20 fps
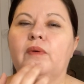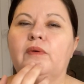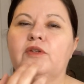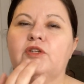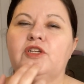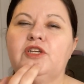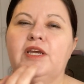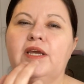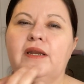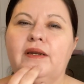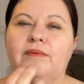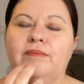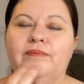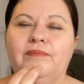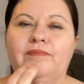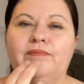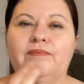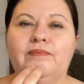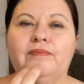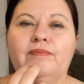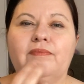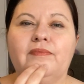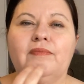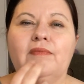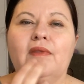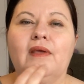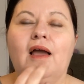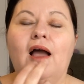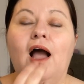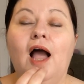
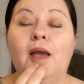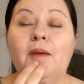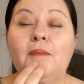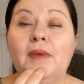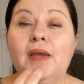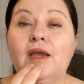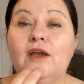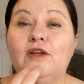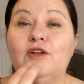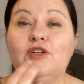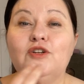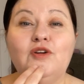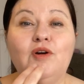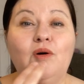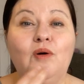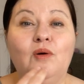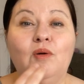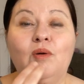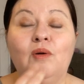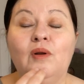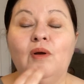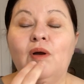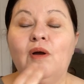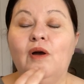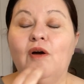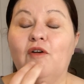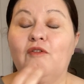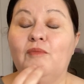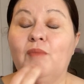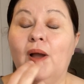Chin. I'm in control
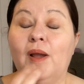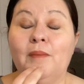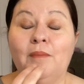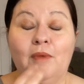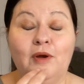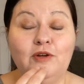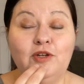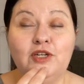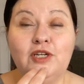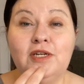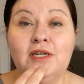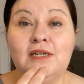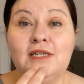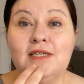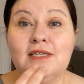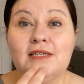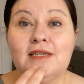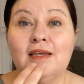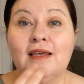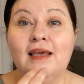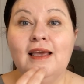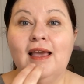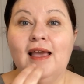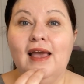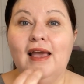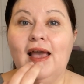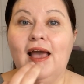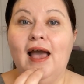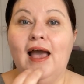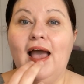of my emotions
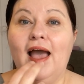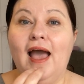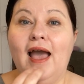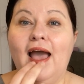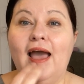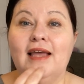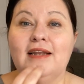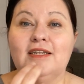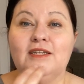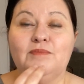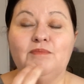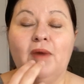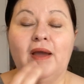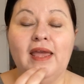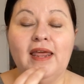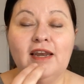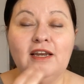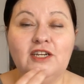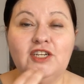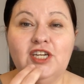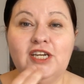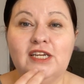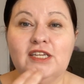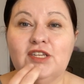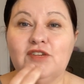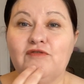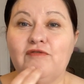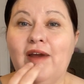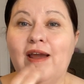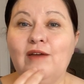and my energy
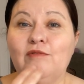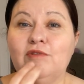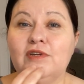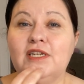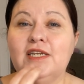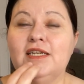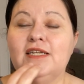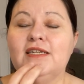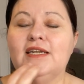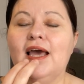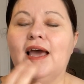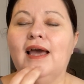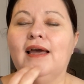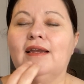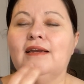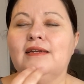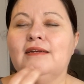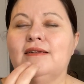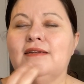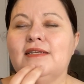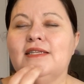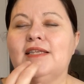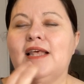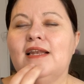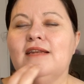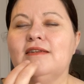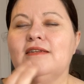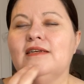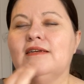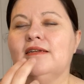is grounded and
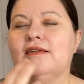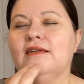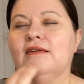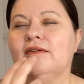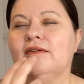centered.